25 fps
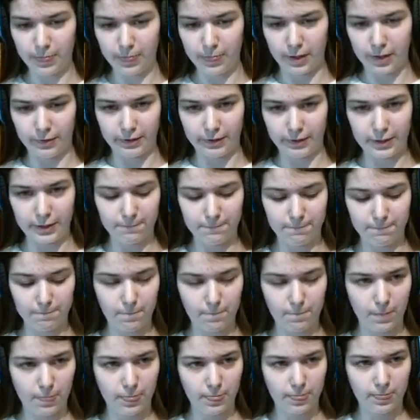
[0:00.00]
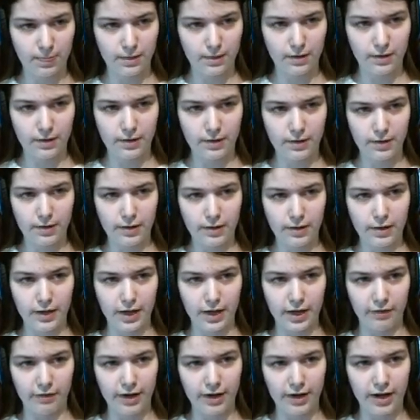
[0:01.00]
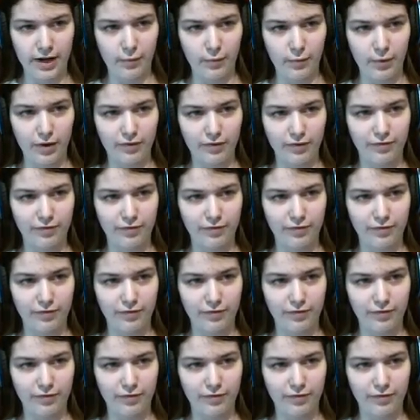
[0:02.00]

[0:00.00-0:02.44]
There we go. And right now we have